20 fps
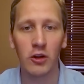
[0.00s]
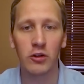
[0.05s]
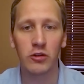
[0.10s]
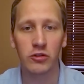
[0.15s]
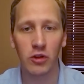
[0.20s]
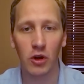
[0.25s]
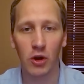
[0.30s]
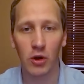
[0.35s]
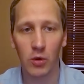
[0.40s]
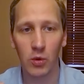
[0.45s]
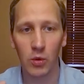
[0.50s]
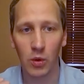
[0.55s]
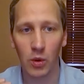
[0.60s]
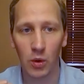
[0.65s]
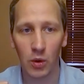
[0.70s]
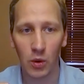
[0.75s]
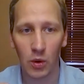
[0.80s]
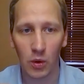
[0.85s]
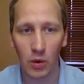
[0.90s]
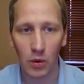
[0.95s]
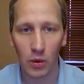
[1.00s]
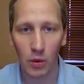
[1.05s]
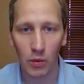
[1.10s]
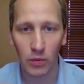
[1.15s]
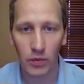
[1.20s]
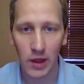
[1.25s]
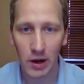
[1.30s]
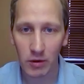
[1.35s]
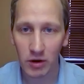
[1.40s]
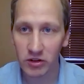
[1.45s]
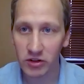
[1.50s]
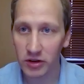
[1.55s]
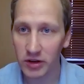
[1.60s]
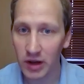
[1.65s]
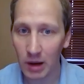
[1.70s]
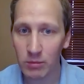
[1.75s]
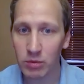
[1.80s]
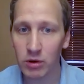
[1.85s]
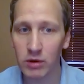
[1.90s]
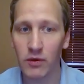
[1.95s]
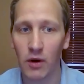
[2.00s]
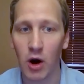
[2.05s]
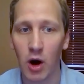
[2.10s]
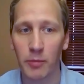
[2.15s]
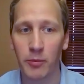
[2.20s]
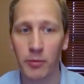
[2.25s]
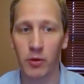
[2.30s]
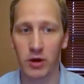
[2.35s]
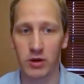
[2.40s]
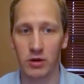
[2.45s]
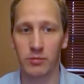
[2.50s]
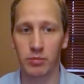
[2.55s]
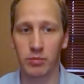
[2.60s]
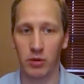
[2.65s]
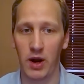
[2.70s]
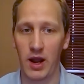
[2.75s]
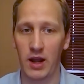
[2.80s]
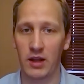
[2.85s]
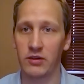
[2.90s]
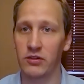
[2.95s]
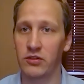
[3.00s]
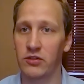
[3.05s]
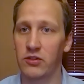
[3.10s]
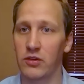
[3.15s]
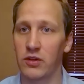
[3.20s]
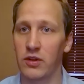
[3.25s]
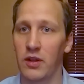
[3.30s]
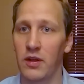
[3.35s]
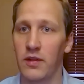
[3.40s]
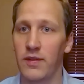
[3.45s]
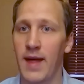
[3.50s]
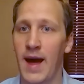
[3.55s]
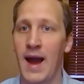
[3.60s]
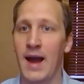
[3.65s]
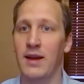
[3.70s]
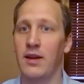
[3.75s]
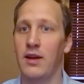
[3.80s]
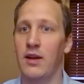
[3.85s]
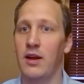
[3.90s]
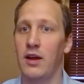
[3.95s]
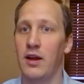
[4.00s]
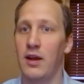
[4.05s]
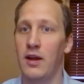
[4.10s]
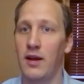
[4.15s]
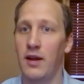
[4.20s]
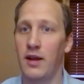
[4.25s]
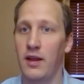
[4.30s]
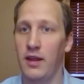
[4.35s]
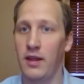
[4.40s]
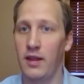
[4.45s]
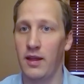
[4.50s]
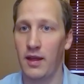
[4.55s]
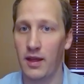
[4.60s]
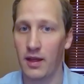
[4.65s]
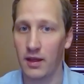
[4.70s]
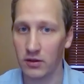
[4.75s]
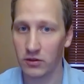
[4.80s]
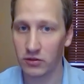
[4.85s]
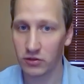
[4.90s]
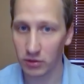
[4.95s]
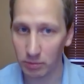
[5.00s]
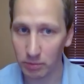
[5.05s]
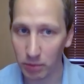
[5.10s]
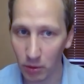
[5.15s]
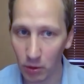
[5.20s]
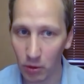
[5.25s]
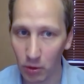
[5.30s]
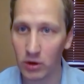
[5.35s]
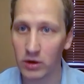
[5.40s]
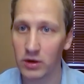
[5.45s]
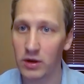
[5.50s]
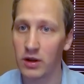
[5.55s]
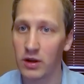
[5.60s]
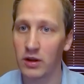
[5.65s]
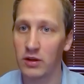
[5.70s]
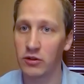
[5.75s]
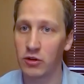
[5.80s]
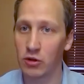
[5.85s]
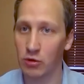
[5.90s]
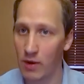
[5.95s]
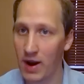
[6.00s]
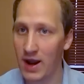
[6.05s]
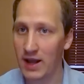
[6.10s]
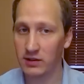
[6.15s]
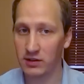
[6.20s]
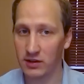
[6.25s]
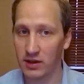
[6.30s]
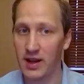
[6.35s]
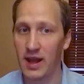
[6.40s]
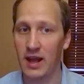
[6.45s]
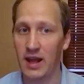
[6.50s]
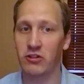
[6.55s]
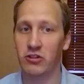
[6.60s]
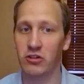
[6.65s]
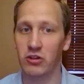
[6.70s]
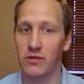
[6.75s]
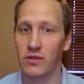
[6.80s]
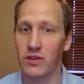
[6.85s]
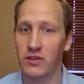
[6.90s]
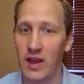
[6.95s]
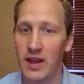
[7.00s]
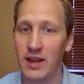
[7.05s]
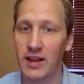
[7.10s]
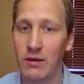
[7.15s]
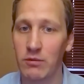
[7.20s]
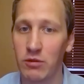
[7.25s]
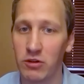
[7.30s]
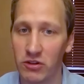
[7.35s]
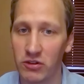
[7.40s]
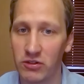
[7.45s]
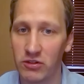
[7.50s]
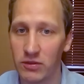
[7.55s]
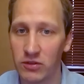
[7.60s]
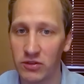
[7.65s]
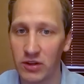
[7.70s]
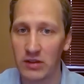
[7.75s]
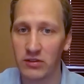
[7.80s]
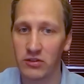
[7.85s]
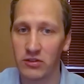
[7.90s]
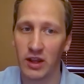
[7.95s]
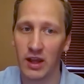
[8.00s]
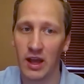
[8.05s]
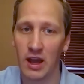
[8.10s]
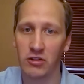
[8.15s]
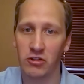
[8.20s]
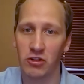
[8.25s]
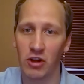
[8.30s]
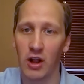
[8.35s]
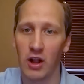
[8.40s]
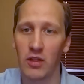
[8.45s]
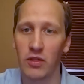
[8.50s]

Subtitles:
So there is a number of operator brands that support direct connection of the 10 k resistive sensing edge.